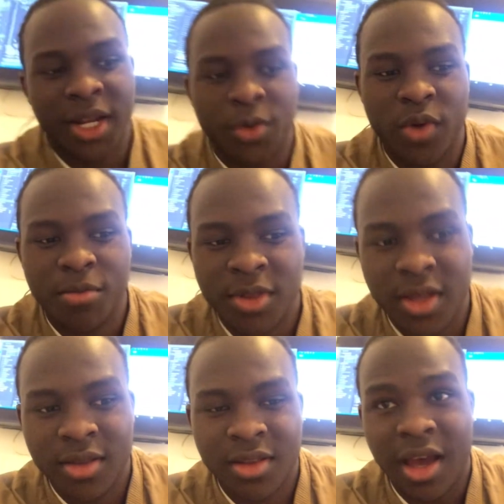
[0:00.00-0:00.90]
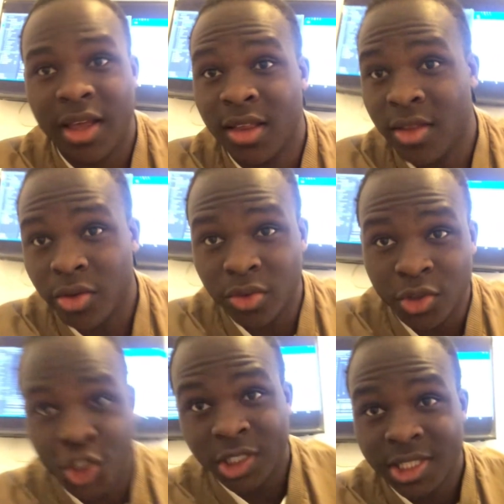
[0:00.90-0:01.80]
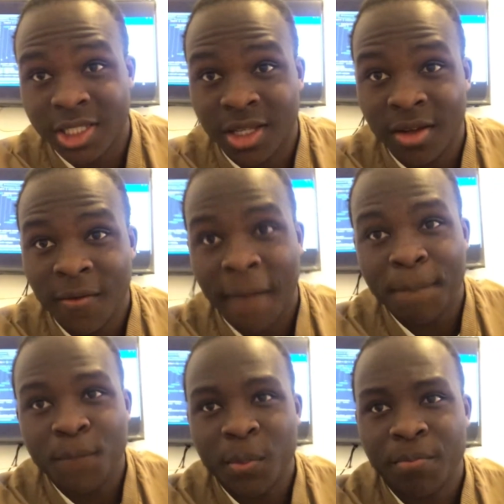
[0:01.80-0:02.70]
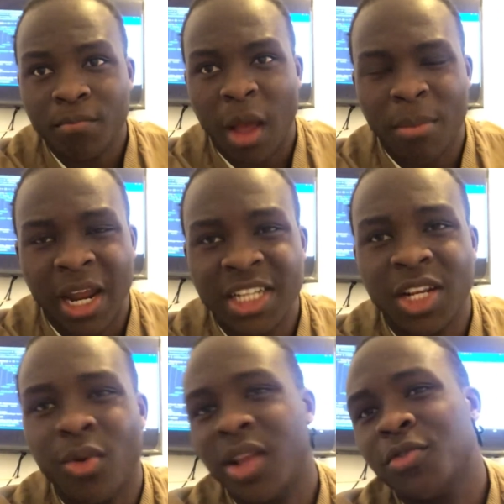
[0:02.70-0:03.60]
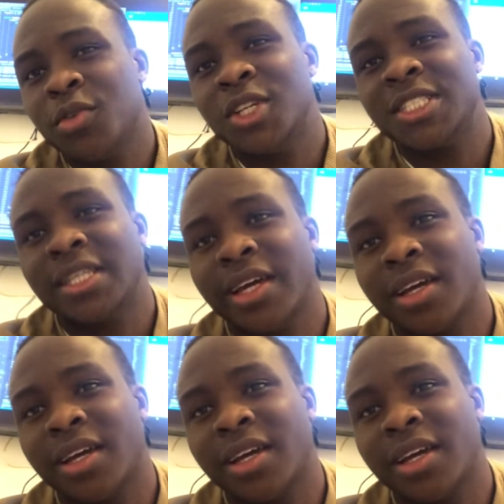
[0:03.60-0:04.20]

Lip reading: Websense IT Solutions. But I actually want Future Tech.